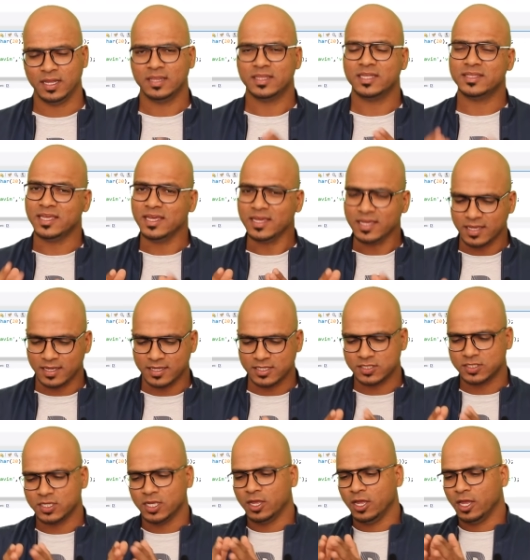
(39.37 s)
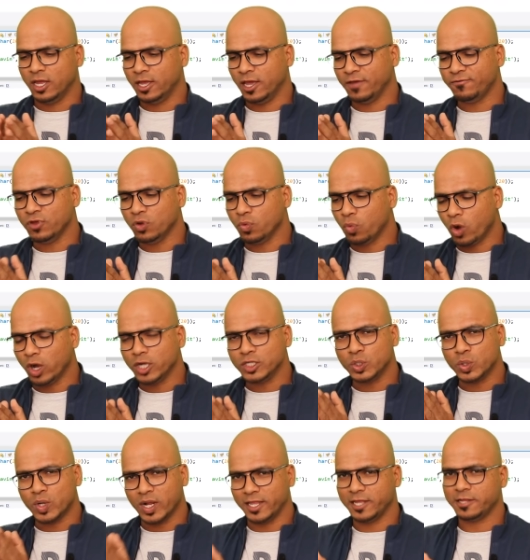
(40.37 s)
The thing is, if you want
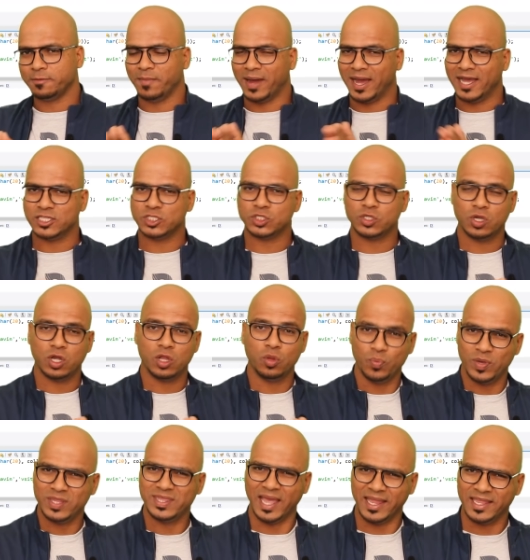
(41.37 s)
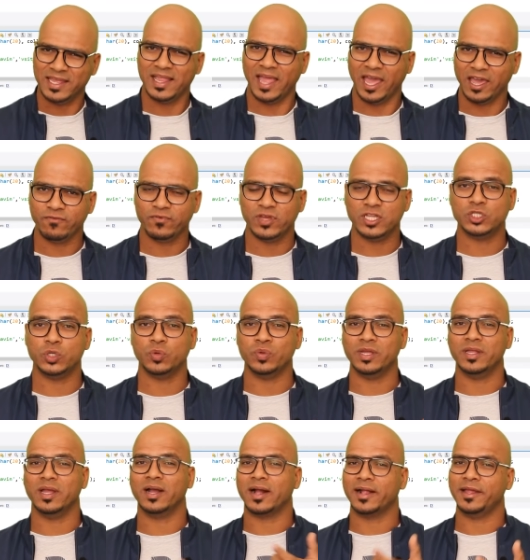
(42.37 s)
to connect MySQL with any language, you
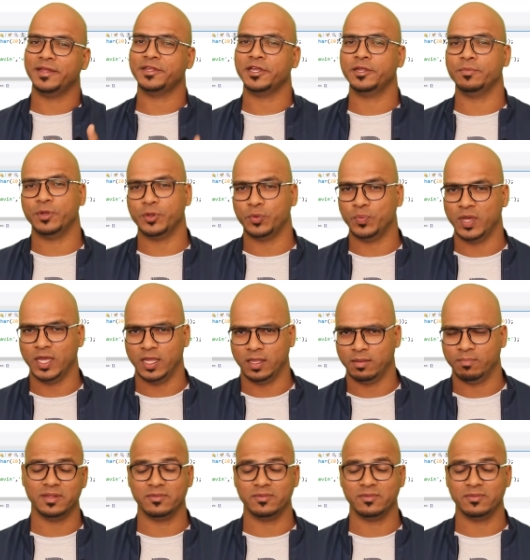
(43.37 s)
need a connector in between.